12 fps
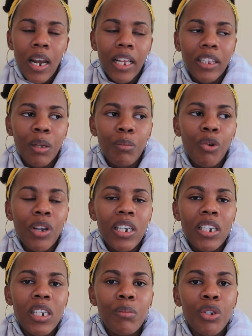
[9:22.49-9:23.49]
Like, the more
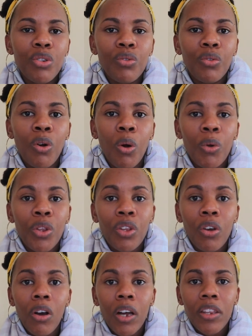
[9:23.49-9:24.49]
intimate you grow
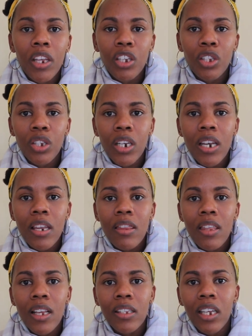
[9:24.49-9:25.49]
with God, there are certain
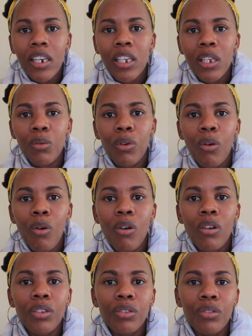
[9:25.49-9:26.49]
things that he will
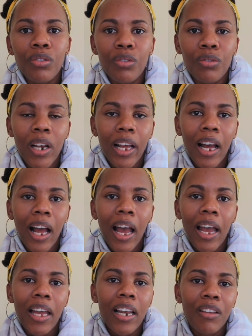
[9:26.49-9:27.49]
call you to, like a
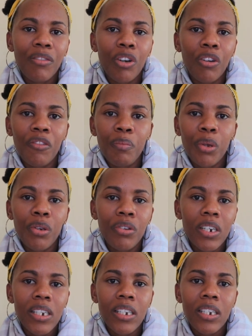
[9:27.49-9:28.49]
higher level of
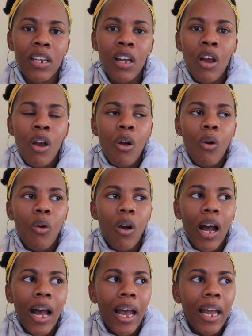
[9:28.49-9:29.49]
purity or
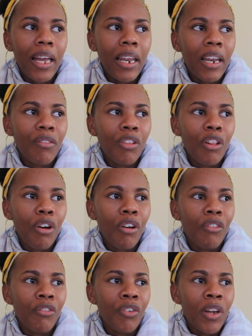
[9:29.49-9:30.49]
a higher level
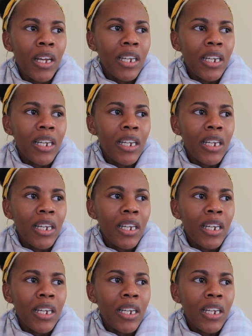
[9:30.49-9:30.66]
of